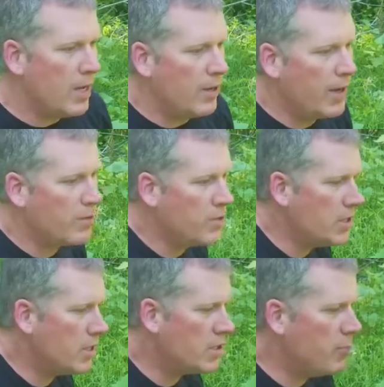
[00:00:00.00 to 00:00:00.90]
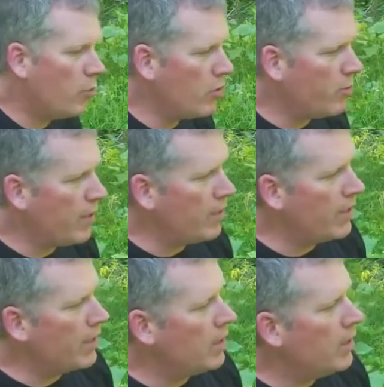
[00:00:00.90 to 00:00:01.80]
Now, I don't see a
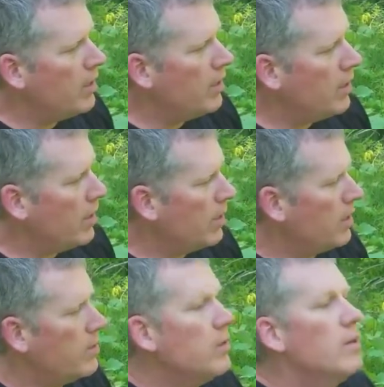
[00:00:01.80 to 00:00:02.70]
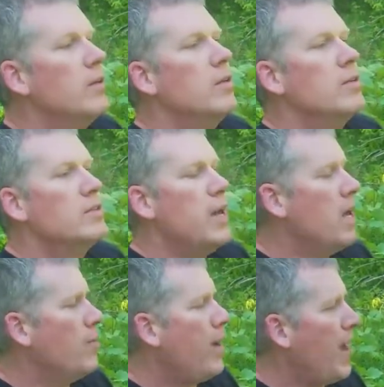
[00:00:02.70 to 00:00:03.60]
spore-bearing
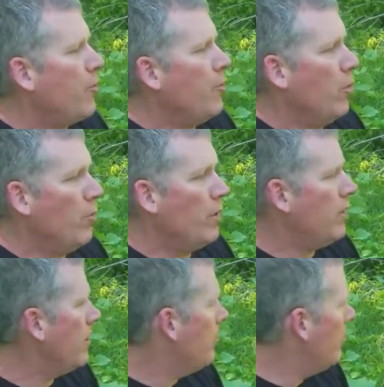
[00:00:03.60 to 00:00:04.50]
stem at the moment. It